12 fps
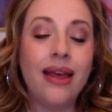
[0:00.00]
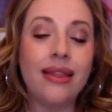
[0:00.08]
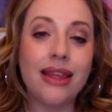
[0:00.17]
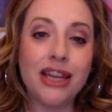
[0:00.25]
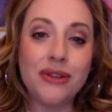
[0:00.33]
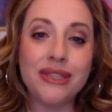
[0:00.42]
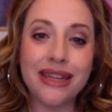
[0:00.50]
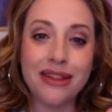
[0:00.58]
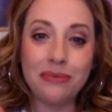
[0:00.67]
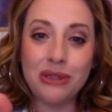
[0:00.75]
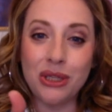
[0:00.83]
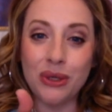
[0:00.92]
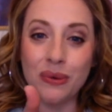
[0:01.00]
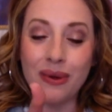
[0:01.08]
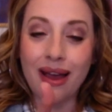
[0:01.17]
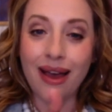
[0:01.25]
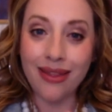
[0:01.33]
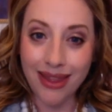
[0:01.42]
Then you send them to
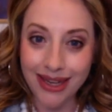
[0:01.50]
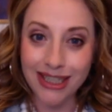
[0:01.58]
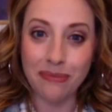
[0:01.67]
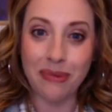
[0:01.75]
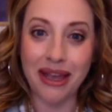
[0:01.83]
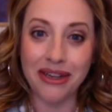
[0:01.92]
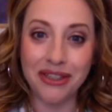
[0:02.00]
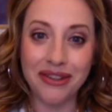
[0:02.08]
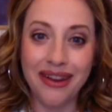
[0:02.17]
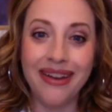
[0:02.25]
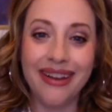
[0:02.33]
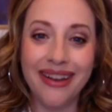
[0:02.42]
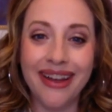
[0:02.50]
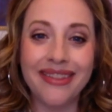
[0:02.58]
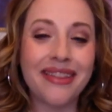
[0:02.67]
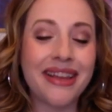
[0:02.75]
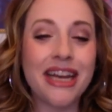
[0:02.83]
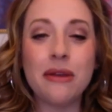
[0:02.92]
a landing page. And the
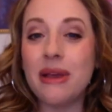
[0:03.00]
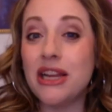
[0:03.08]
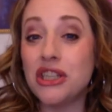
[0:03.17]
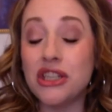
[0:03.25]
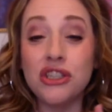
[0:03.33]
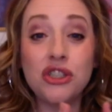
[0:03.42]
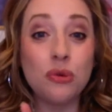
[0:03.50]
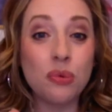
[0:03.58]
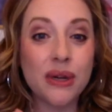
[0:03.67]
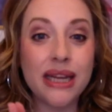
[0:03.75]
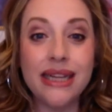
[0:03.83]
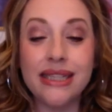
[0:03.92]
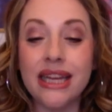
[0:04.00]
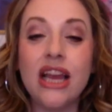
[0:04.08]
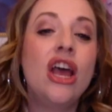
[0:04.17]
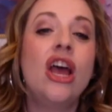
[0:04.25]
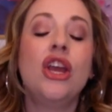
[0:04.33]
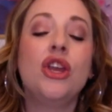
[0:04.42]
landing page is super easy.
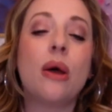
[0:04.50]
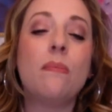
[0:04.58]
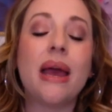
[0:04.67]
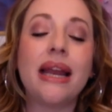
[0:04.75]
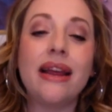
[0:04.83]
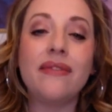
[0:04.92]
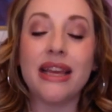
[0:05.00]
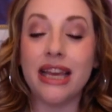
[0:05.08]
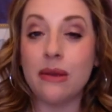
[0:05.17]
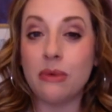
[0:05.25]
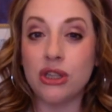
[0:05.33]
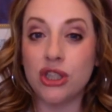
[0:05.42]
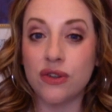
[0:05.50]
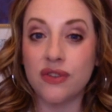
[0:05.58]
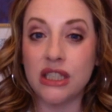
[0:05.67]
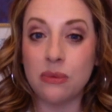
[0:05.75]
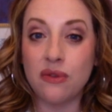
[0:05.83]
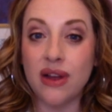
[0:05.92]
Many of the email service
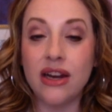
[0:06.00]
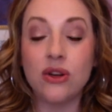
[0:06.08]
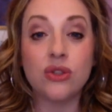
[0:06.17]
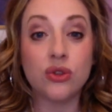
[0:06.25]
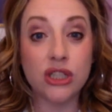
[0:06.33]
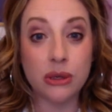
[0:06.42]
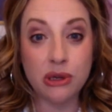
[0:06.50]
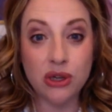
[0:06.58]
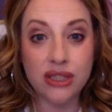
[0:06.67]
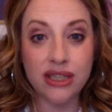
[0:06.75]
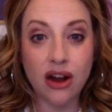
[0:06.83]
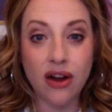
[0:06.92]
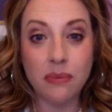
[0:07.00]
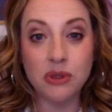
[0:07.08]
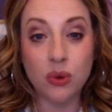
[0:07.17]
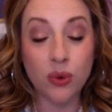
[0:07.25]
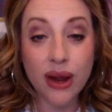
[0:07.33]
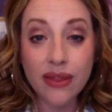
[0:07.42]
providers or some of your CRMs will
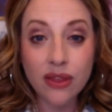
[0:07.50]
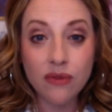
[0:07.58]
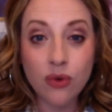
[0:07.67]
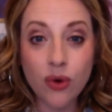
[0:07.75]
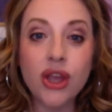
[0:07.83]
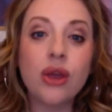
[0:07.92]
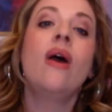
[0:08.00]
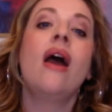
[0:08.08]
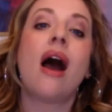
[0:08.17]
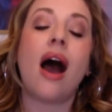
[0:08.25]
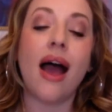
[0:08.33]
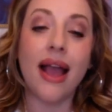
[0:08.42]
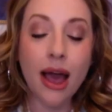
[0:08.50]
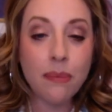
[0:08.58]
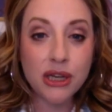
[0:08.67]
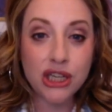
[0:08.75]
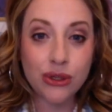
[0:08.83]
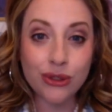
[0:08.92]
create them for you. I happen
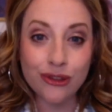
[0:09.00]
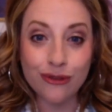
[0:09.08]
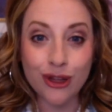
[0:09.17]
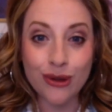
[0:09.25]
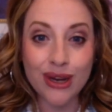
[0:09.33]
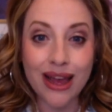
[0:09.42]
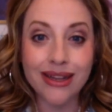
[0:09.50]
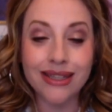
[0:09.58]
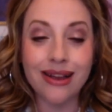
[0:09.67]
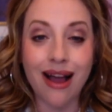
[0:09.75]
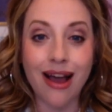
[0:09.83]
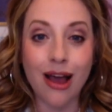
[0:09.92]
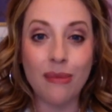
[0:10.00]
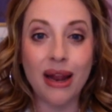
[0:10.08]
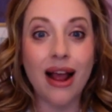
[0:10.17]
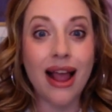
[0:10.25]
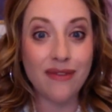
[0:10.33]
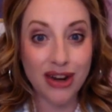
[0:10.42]
to use Flowdesk, and I
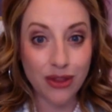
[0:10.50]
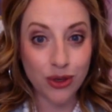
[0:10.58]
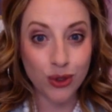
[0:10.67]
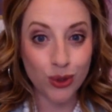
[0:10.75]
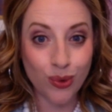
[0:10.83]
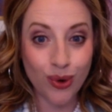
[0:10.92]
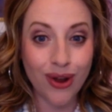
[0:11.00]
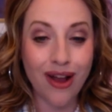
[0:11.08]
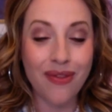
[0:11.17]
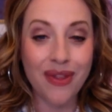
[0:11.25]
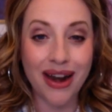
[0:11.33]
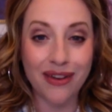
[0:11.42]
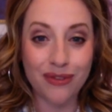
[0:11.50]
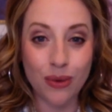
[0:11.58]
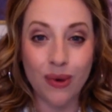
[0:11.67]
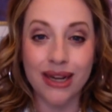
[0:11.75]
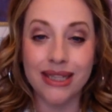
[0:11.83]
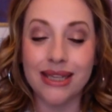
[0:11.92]
have another tutorial on that if you
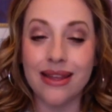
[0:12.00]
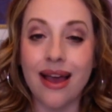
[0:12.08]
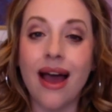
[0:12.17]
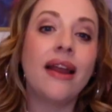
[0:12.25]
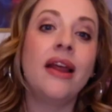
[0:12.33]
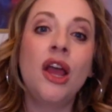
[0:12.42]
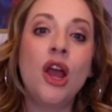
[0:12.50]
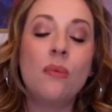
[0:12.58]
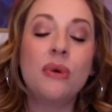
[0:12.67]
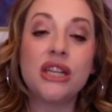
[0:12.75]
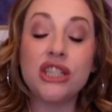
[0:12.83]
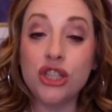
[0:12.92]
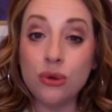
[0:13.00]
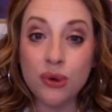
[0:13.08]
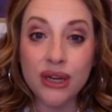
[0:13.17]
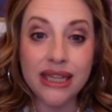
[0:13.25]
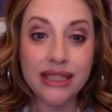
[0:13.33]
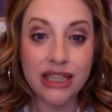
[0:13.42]
want to see that. But it's super
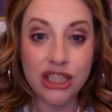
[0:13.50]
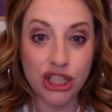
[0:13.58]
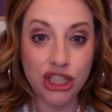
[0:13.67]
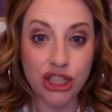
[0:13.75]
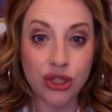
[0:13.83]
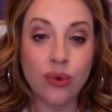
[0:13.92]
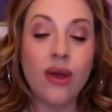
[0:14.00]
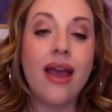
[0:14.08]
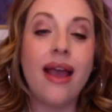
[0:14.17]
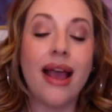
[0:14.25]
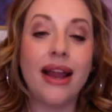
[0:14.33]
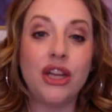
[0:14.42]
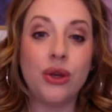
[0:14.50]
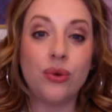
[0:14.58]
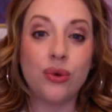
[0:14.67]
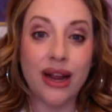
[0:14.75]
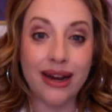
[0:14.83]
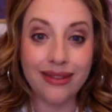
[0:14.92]
easy to do. And you
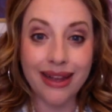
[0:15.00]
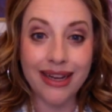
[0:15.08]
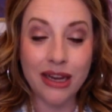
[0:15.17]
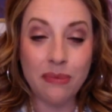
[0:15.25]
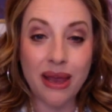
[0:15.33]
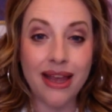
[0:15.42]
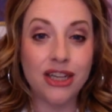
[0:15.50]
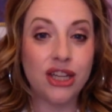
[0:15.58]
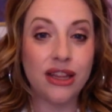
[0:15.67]
create a landing page.